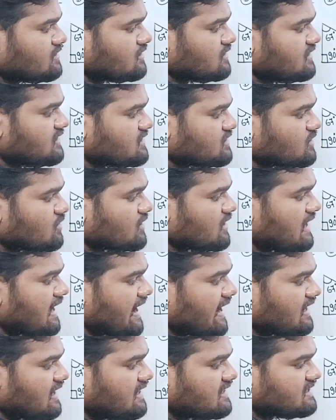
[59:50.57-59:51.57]
So this total
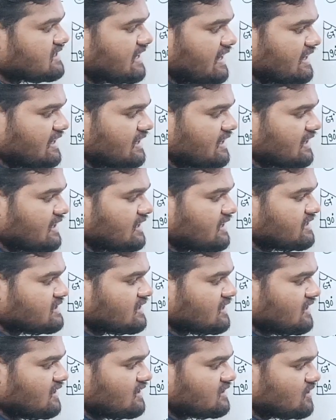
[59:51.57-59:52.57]
angle is 90
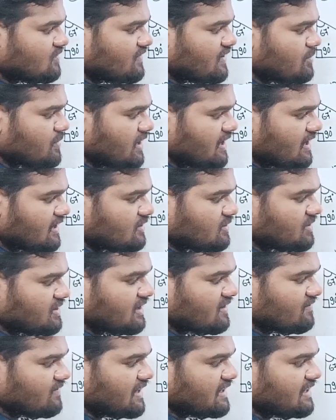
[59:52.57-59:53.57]
degrees. So from here to
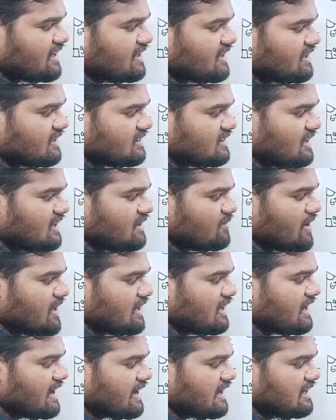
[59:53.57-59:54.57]
here 180, then
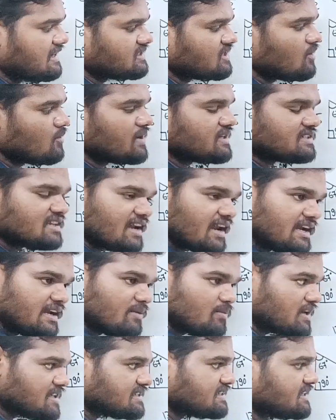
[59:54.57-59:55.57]
remaining angle is how much?
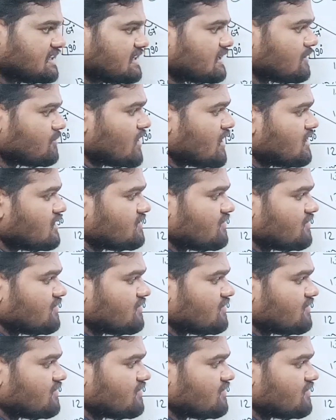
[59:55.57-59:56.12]
90 plus theta.